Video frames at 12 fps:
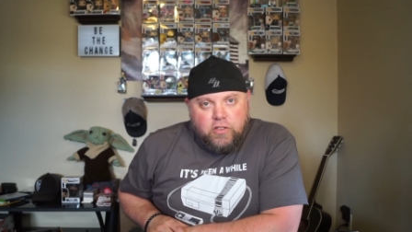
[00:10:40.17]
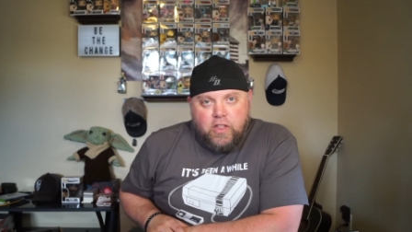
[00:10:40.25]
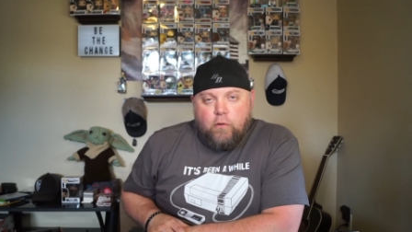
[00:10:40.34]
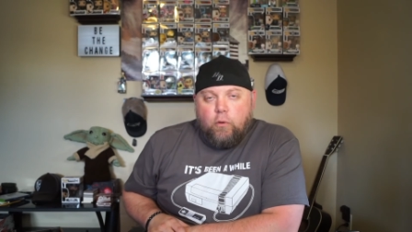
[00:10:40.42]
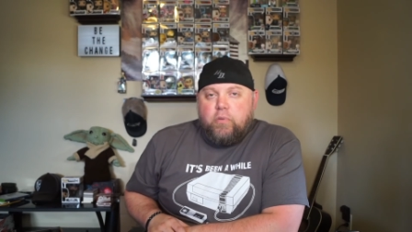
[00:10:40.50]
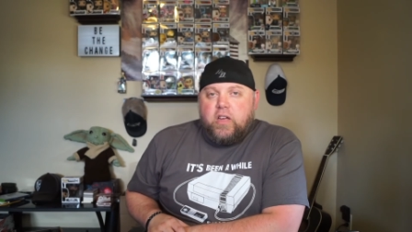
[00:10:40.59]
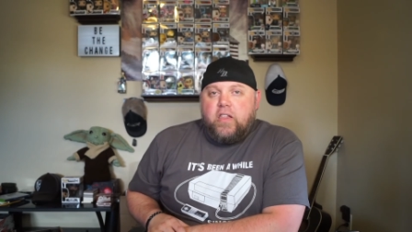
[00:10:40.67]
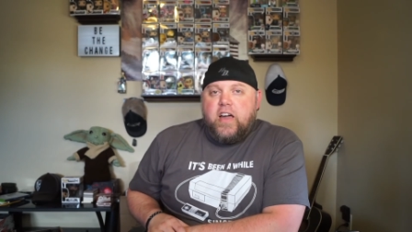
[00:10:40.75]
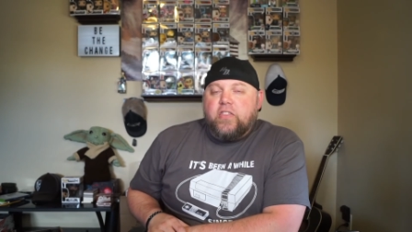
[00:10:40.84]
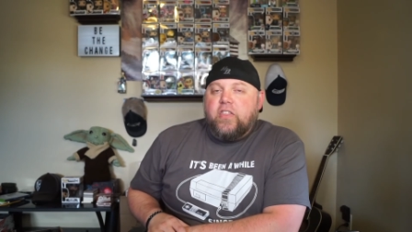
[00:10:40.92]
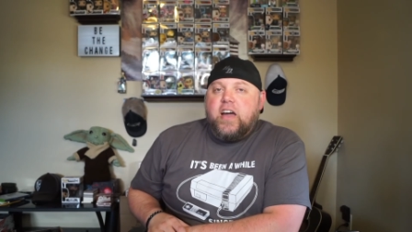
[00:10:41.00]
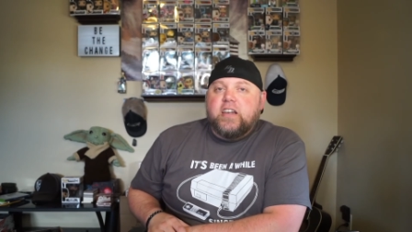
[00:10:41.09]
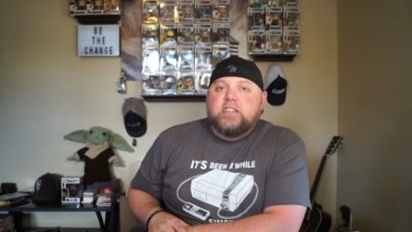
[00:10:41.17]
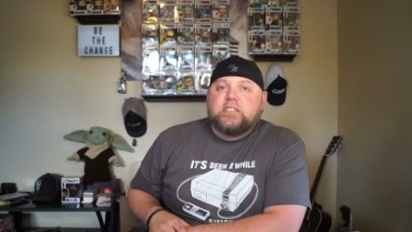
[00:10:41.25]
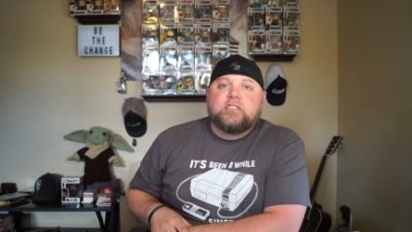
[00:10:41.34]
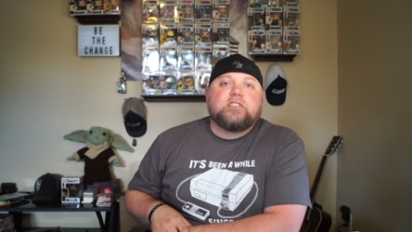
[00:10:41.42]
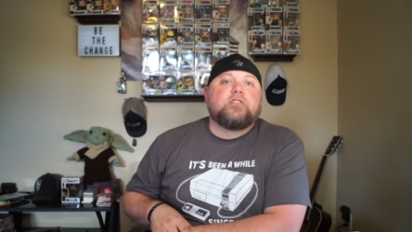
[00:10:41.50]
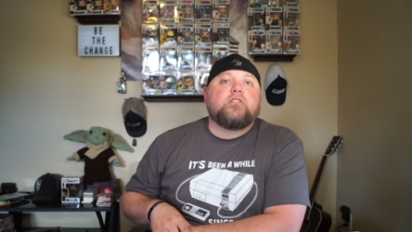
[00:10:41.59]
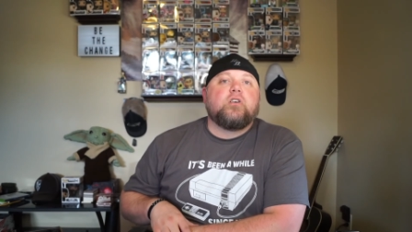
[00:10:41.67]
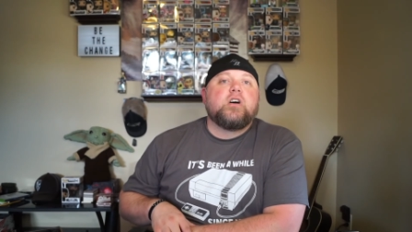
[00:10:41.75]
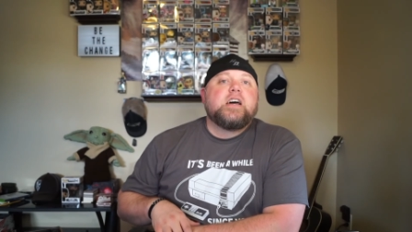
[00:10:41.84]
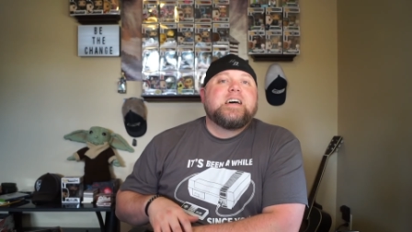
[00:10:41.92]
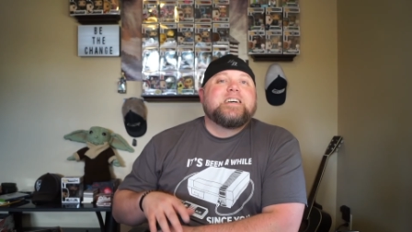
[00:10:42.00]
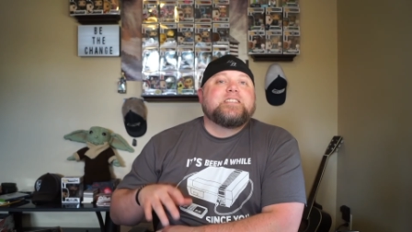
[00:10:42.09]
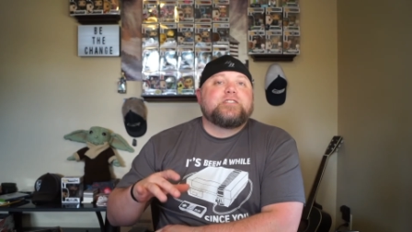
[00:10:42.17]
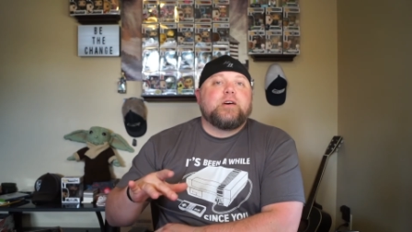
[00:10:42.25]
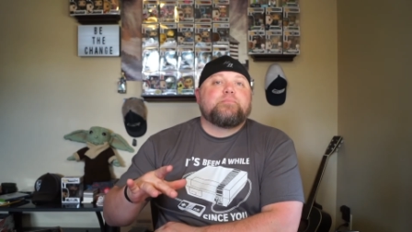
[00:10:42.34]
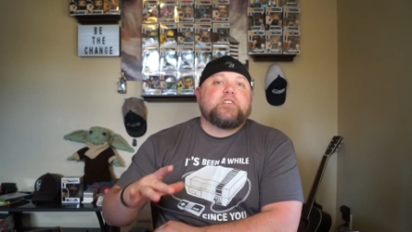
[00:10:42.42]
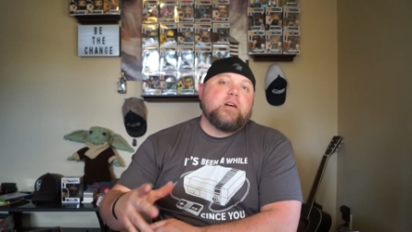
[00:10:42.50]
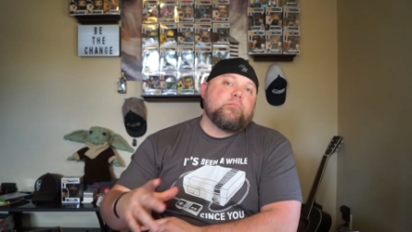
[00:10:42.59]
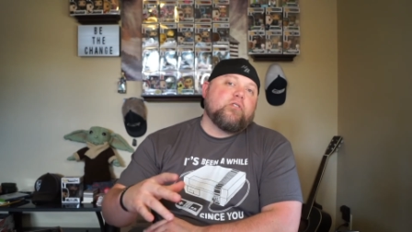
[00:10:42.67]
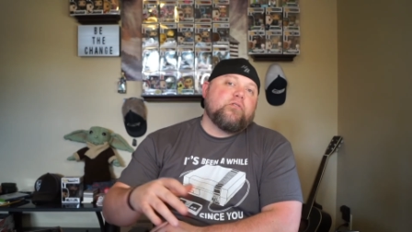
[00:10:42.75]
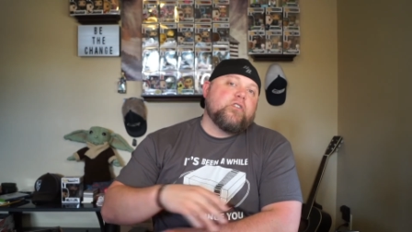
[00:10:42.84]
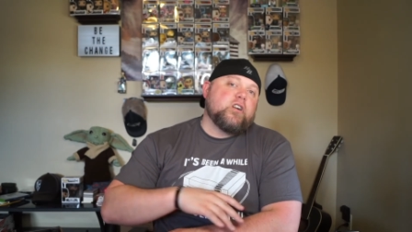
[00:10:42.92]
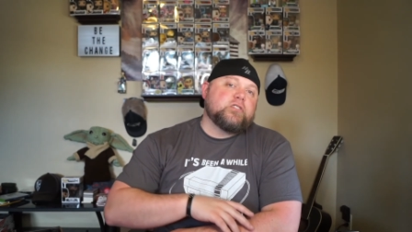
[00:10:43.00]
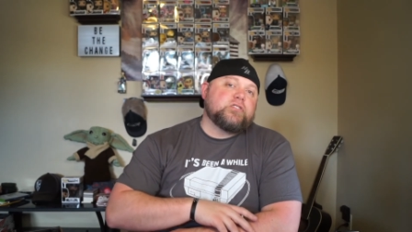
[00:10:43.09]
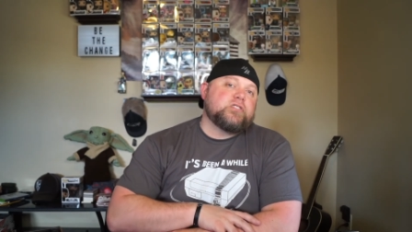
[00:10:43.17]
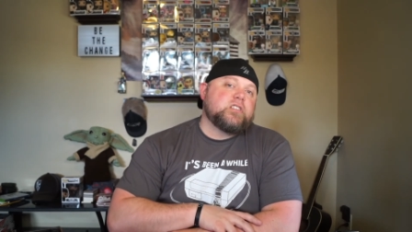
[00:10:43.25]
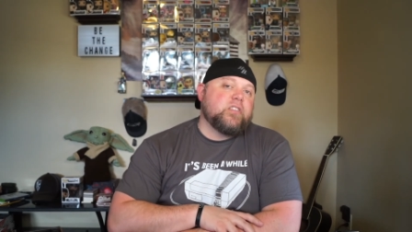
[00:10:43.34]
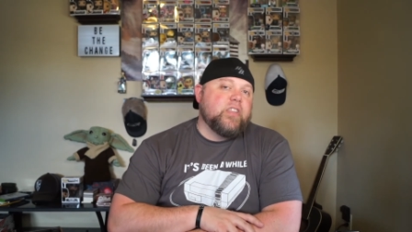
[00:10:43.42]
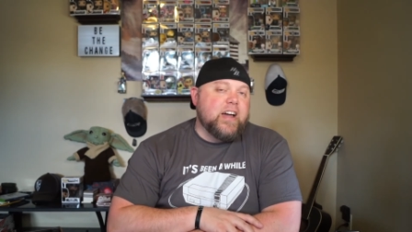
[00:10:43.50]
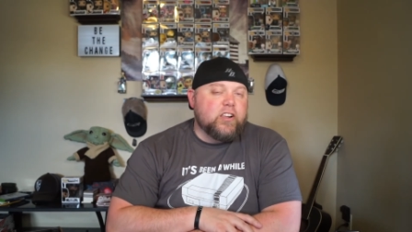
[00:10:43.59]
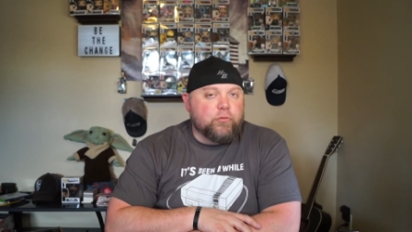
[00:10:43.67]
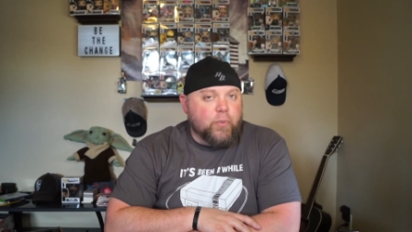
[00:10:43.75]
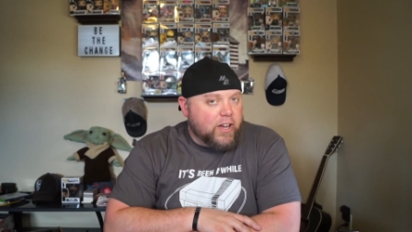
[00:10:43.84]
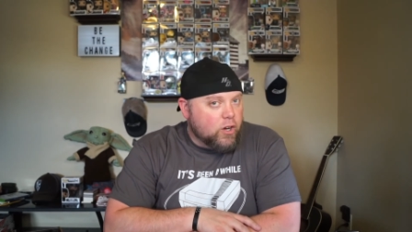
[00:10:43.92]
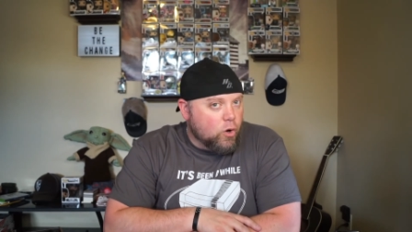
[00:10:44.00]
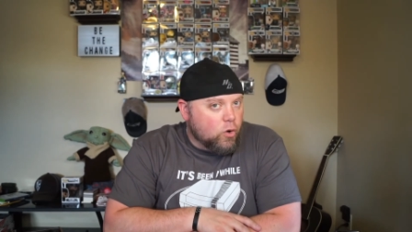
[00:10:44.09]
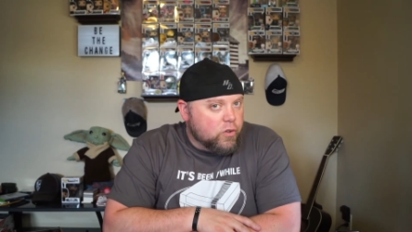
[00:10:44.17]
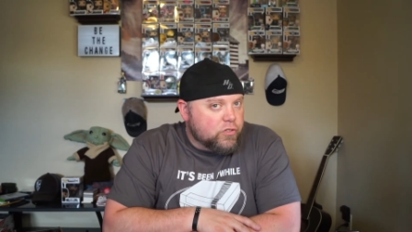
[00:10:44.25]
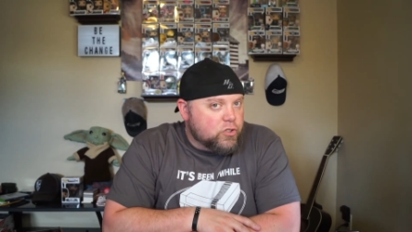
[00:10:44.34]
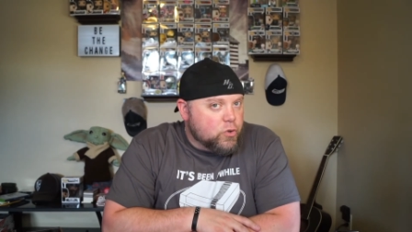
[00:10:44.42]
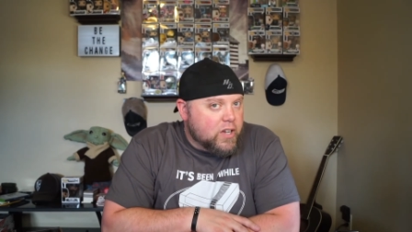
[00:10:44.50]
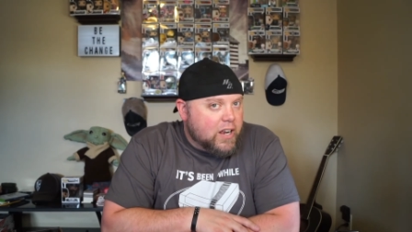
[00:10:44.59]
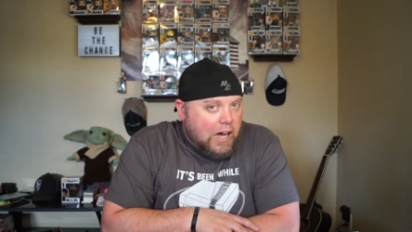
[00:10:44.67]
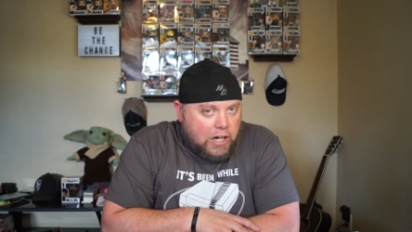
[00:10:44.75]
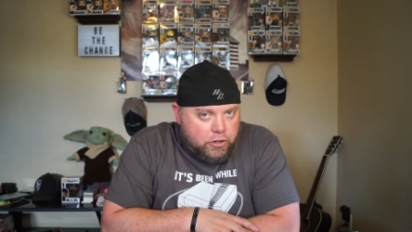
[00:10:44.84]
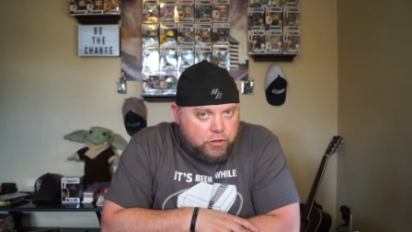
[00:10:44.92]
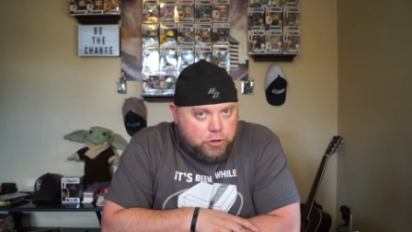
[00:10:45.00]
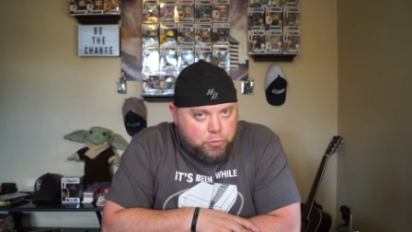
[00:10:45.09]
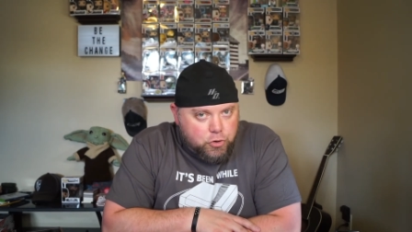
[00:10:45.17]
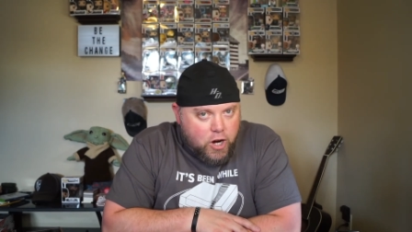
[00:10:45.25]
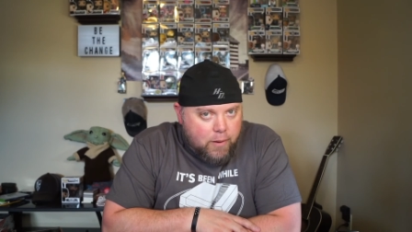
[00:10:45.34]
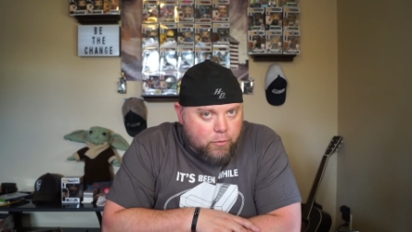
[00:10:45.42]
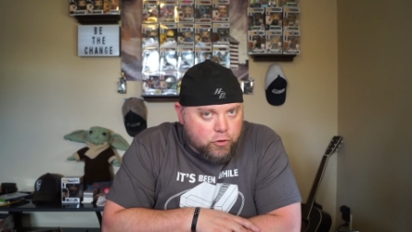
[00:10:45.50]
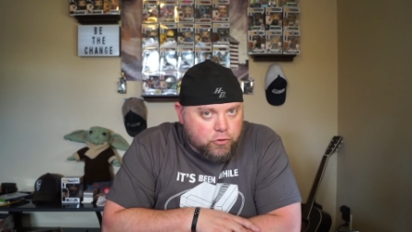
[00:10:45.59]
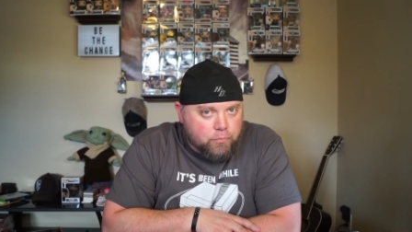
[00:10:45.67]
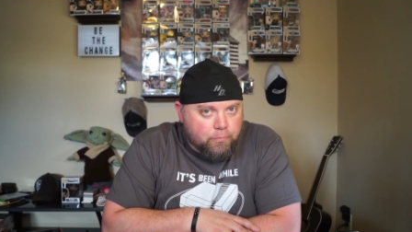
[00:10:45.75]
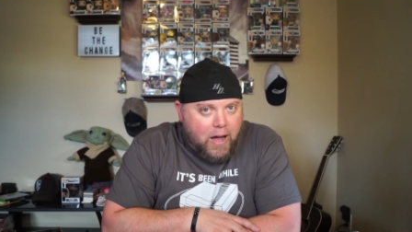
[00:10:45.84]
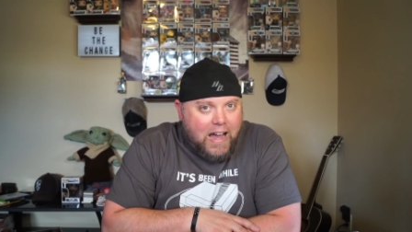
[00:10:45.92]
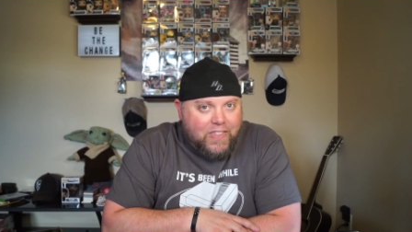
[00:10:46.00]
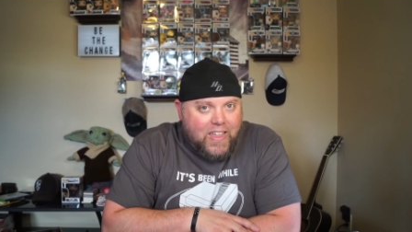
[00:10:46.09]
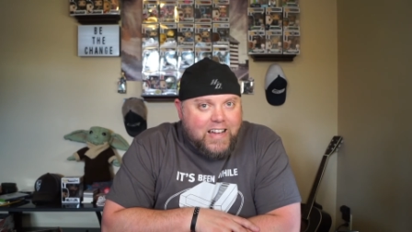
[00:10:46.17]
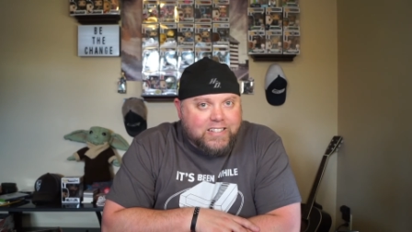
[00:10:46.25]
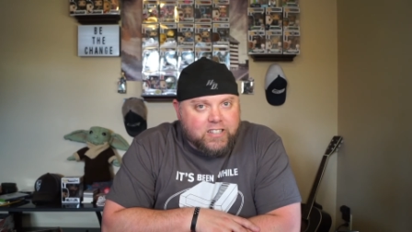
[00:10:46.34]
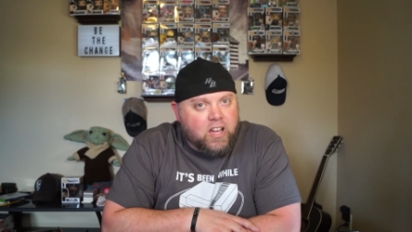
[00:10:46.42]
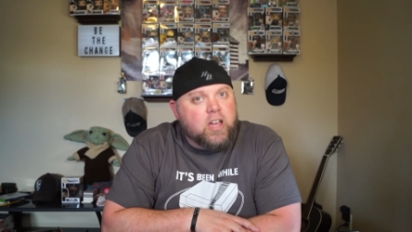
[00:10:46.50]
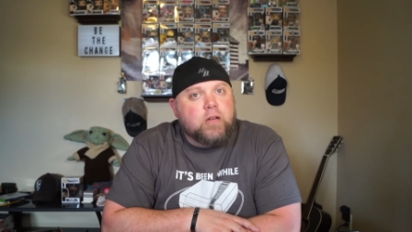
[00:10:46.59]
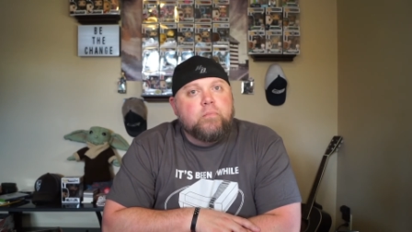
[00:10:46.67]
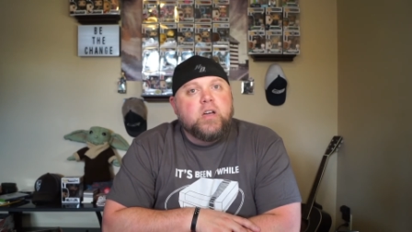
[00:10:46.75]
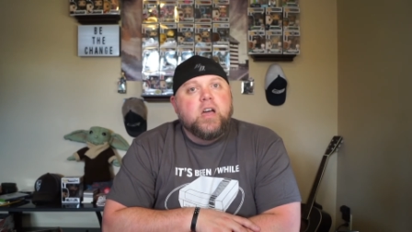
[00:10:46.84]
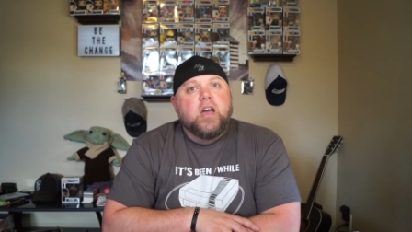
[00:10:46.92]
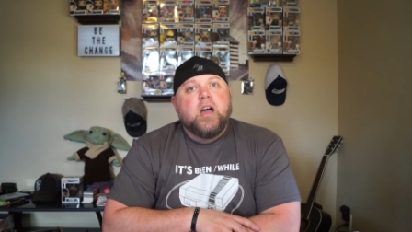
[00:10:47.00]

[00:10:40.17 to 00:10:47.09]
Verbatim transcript: They will be like that until September first. That is my goal, is to hit one hundred subscribers by that time.